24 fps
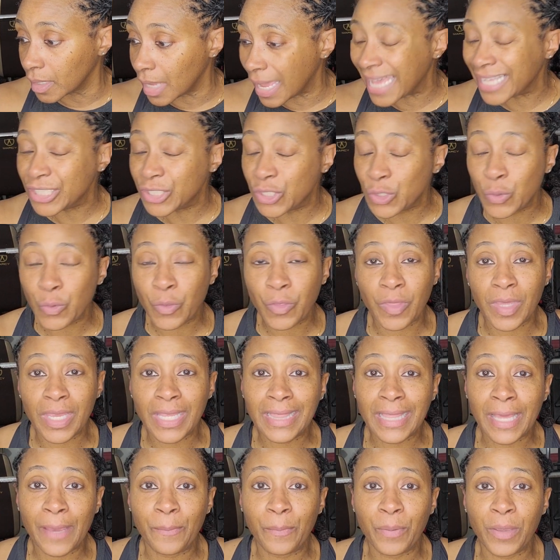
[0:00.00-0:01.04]
I do think
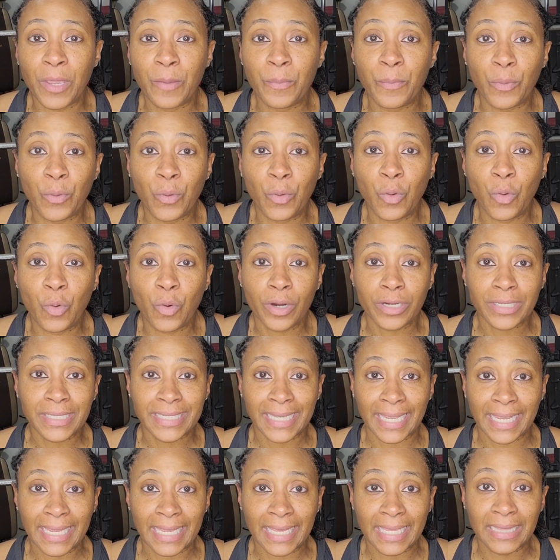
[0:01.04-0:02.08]
that people who are
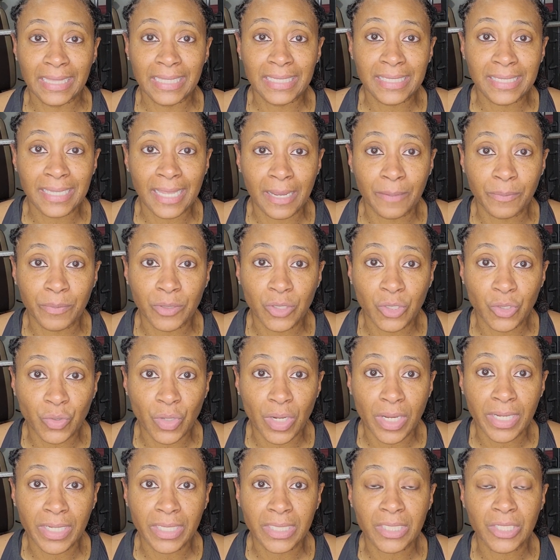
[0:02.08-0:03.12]
taking this type of
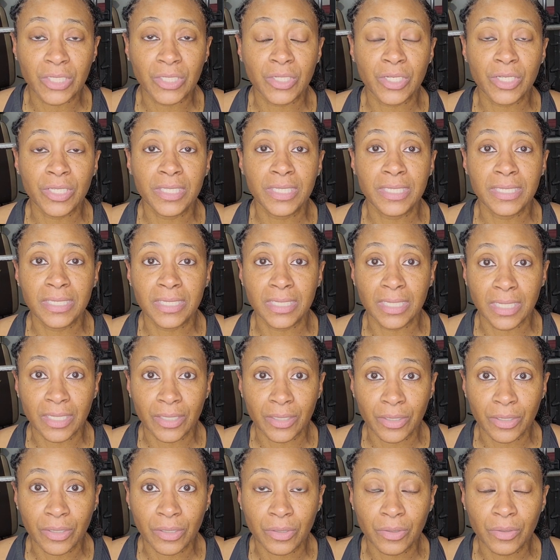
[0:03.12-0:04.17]
drug should
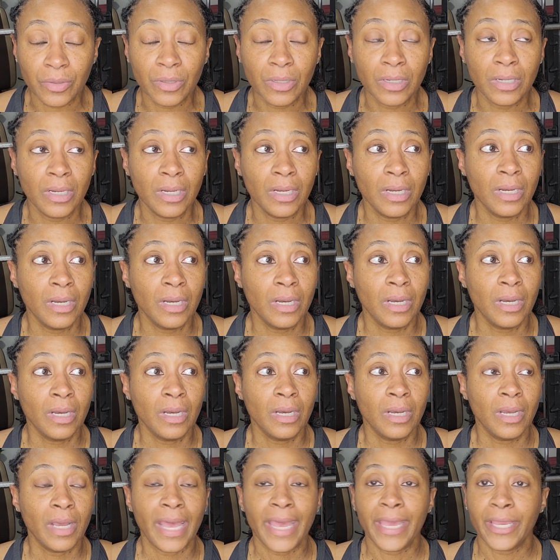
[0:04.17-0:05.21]
still
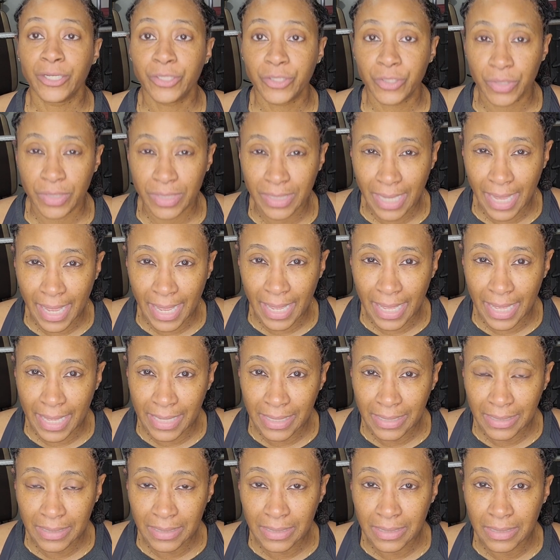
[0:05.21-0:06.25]

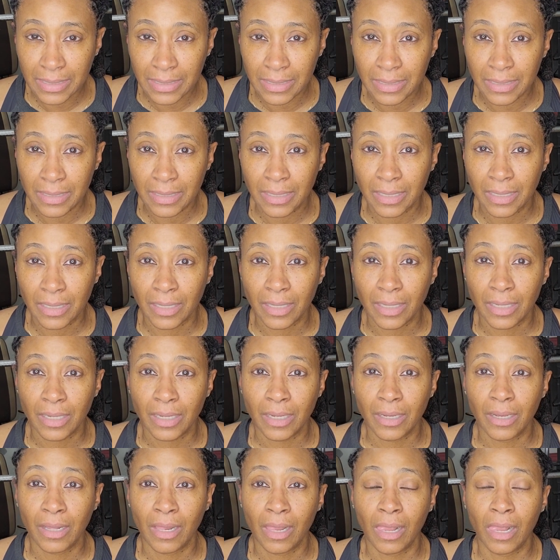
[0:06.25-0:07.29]
exercise
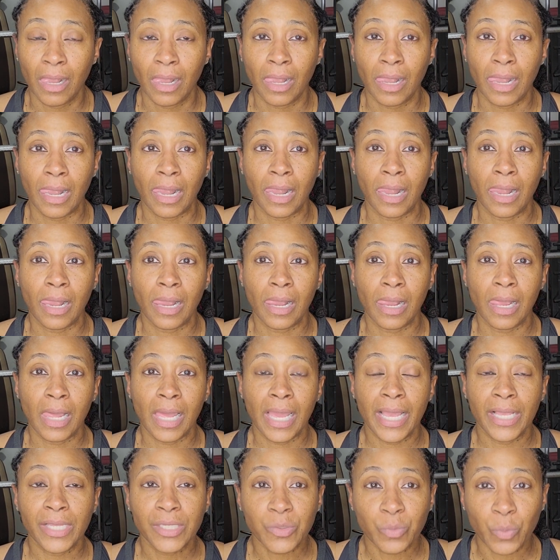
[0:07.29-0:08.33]
uh,
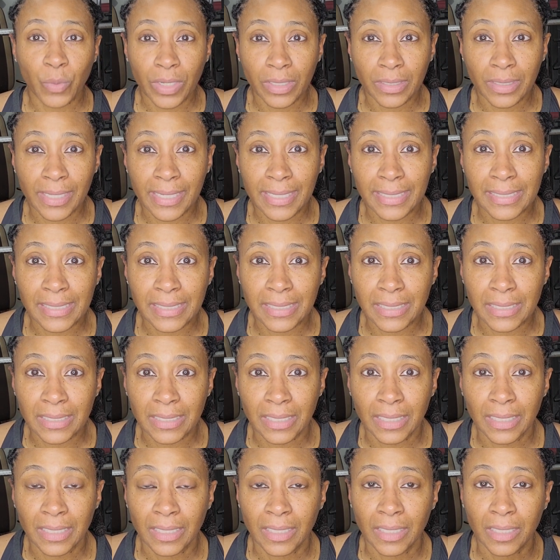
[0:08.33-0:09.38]
as well as
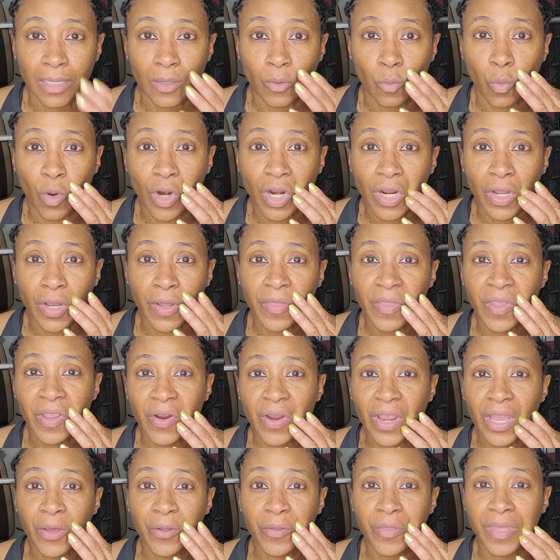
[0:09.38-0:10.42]
work on their
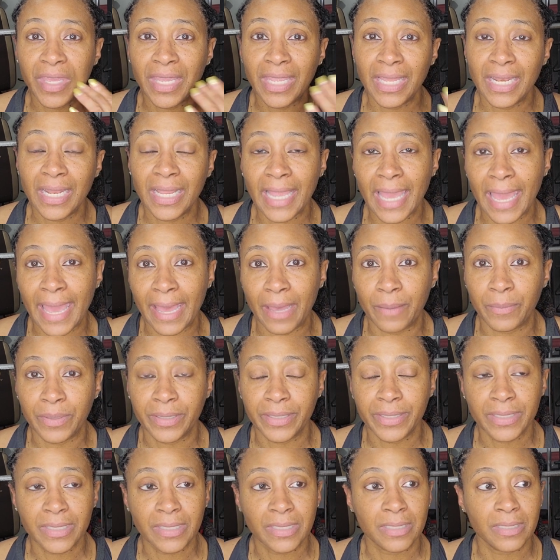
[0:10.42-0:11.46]
healthy eating
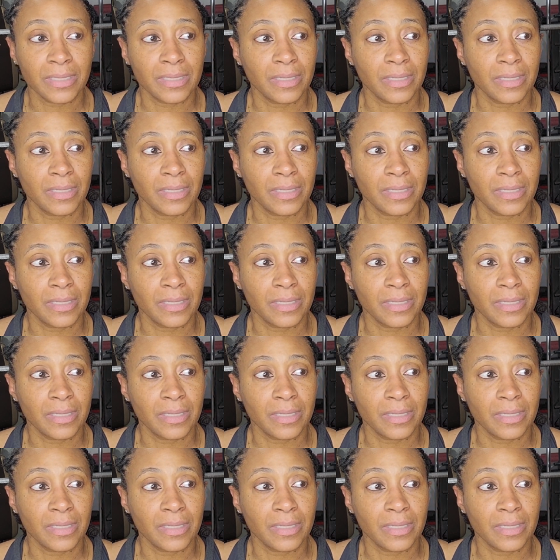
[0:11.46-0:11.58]
habits.